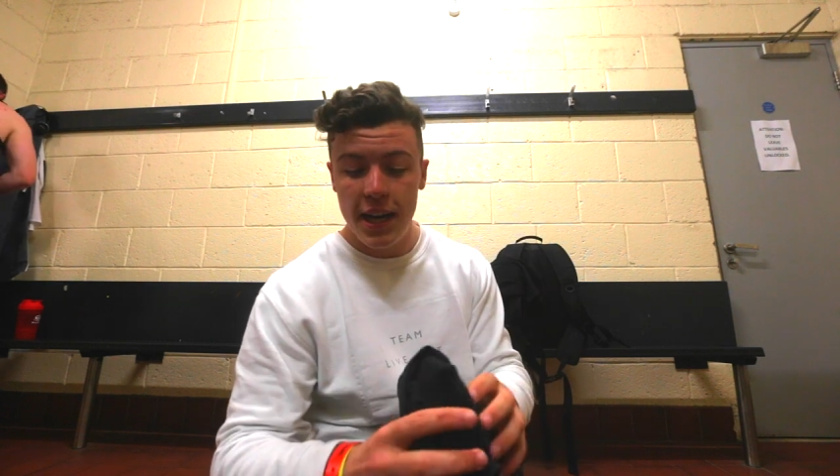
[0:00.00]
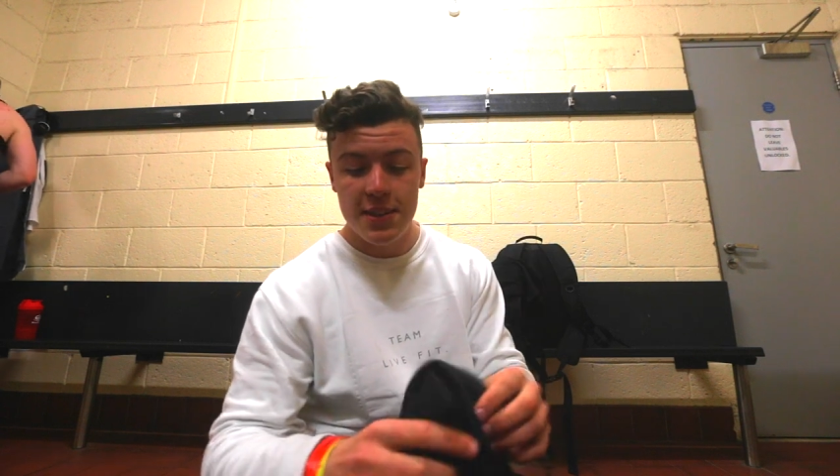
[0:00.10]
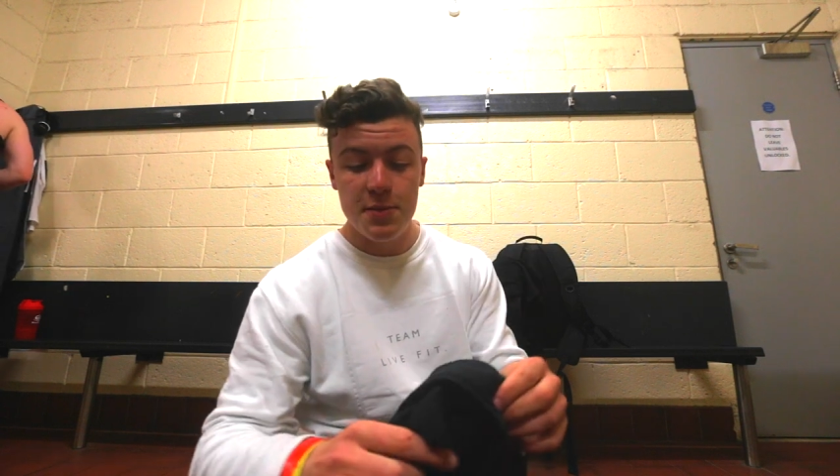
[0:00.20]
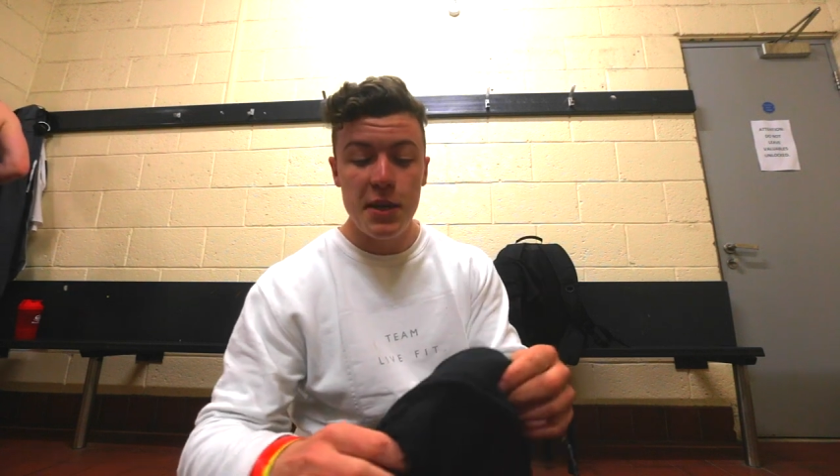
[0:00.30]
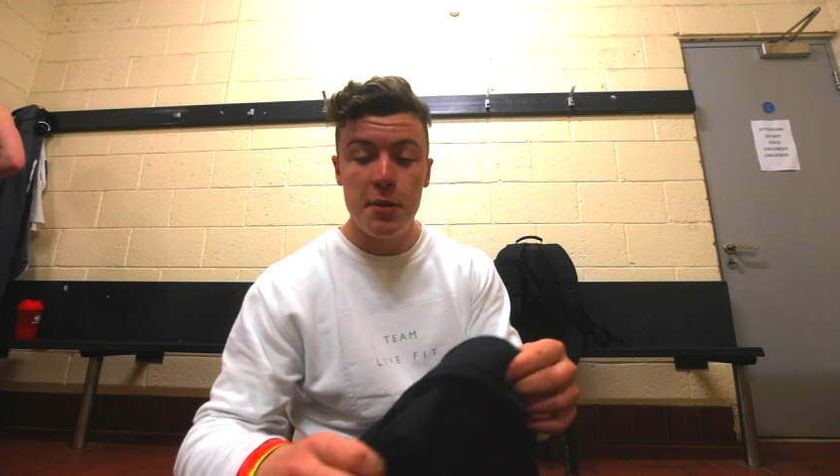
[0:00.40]
I
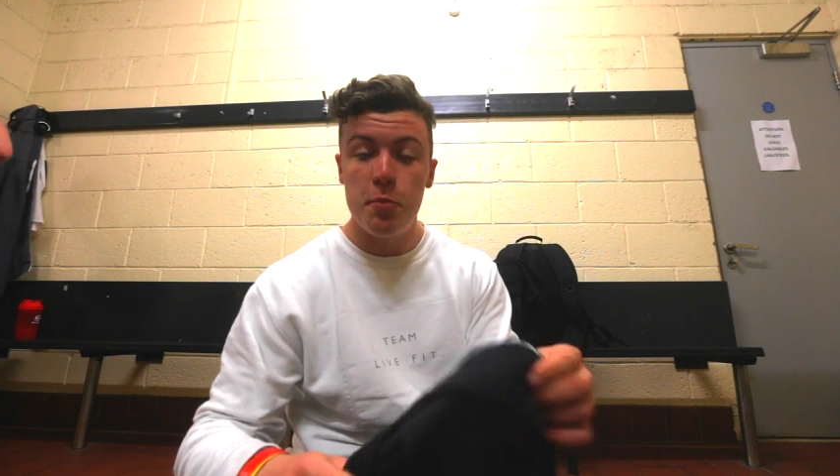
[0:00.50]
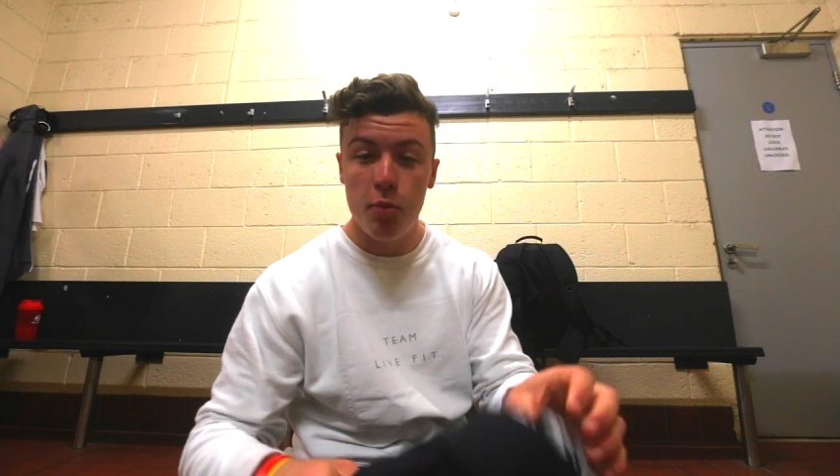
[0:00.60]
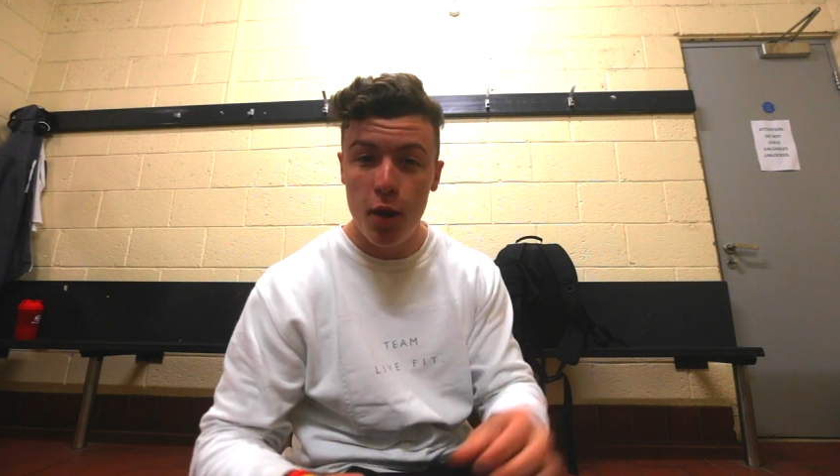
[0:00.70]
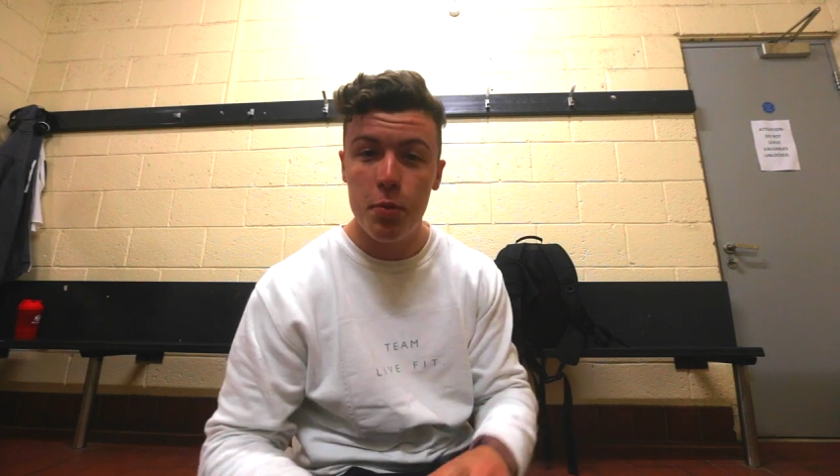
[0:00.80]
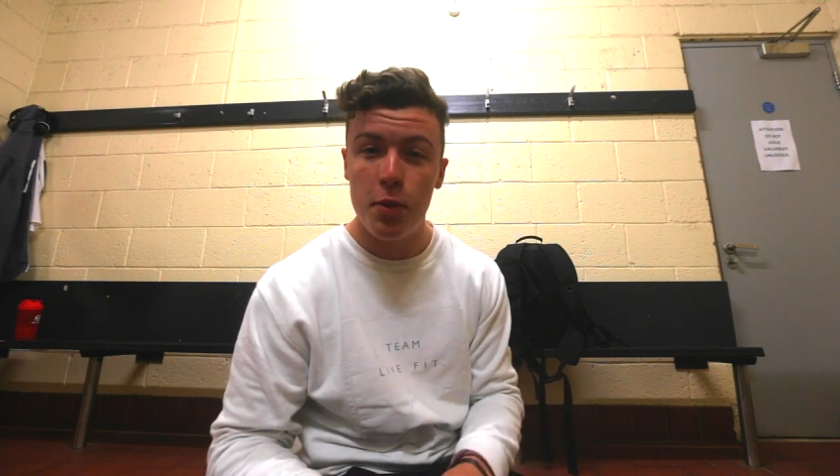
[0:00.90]
actually made a
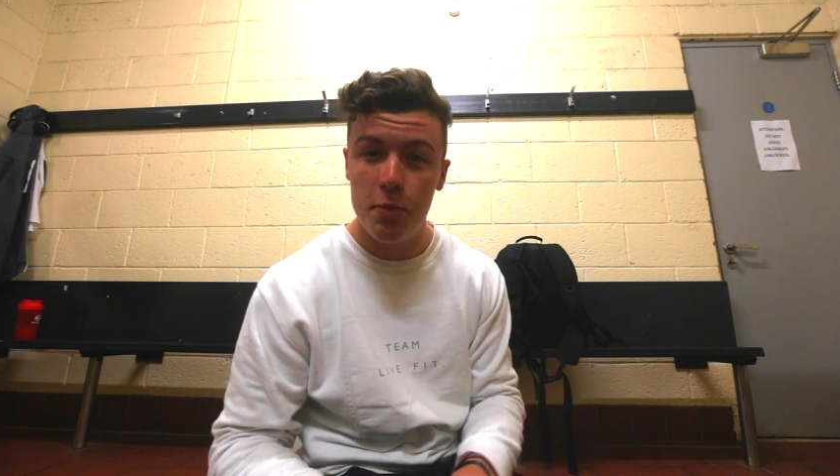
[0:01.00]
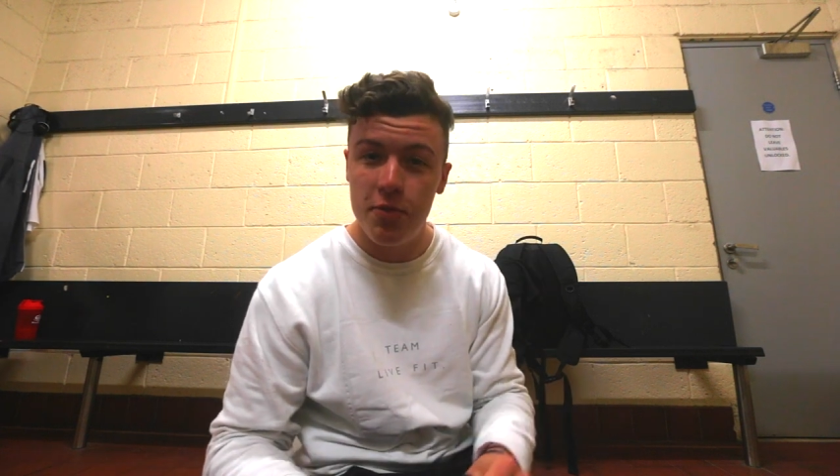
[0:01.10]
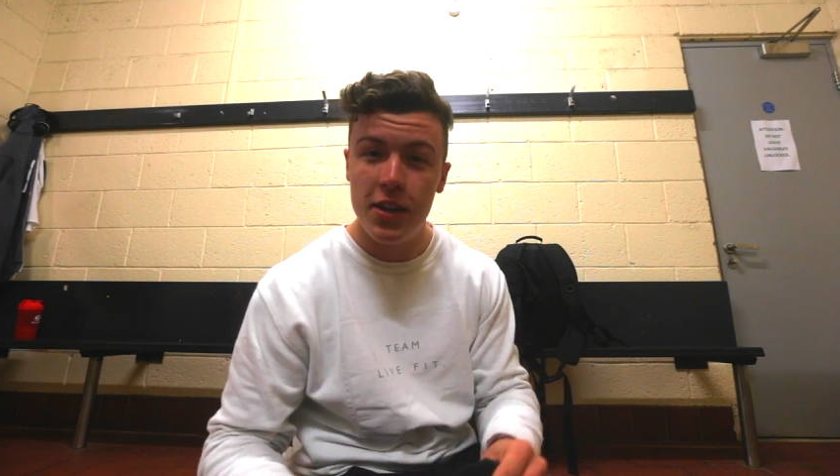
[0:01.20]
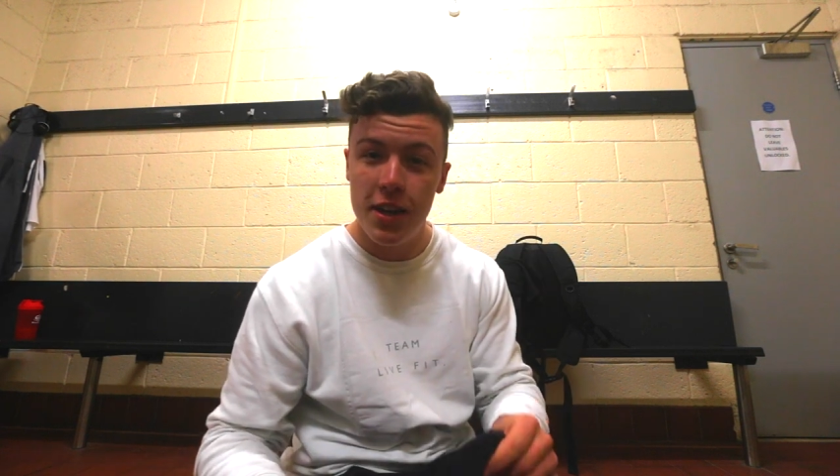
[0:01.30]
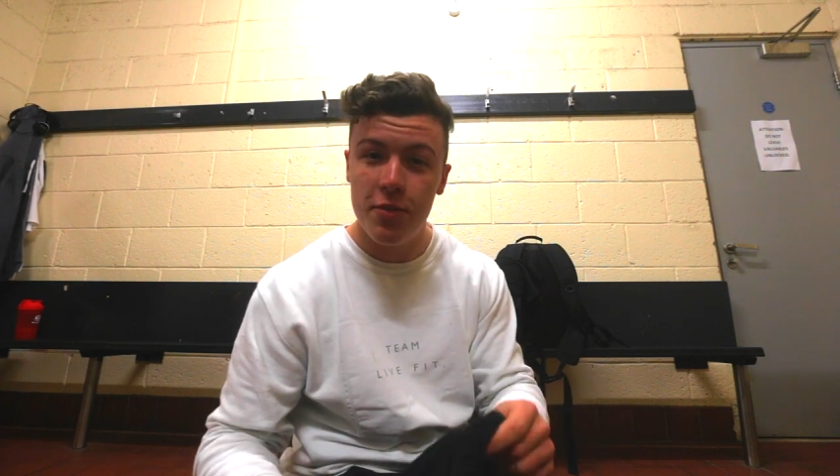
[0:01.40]
proper
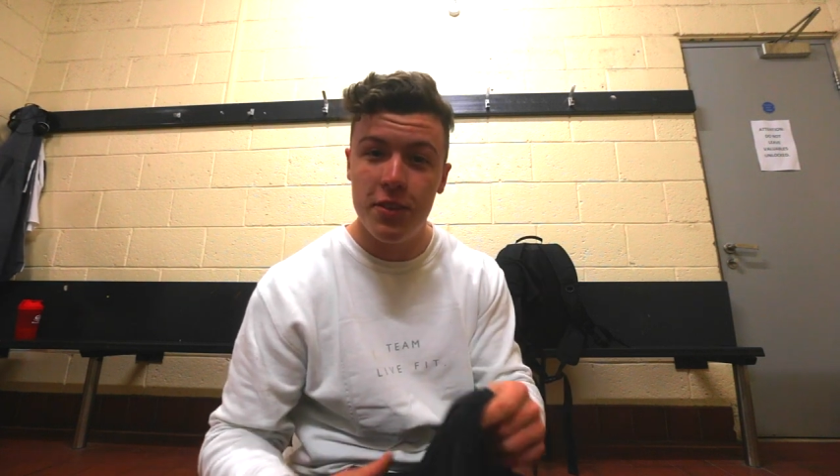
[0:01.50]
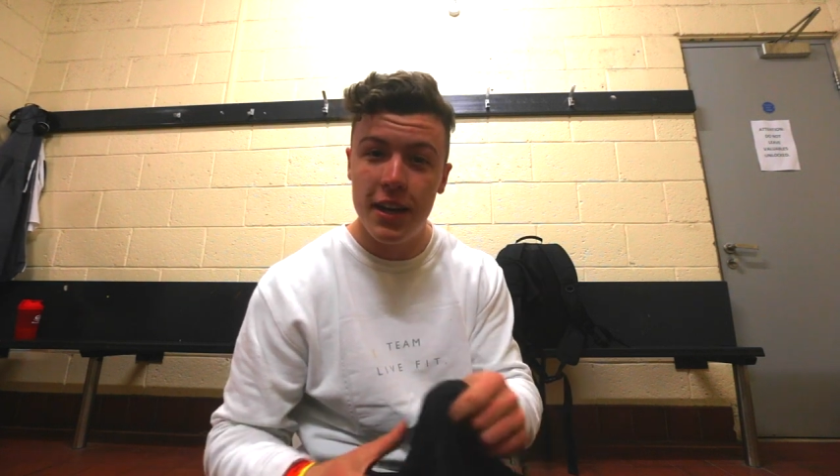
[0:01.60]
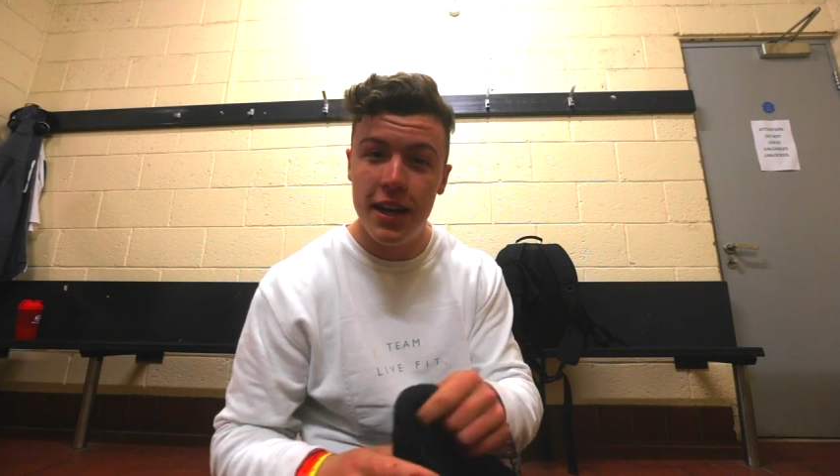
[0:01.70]
video for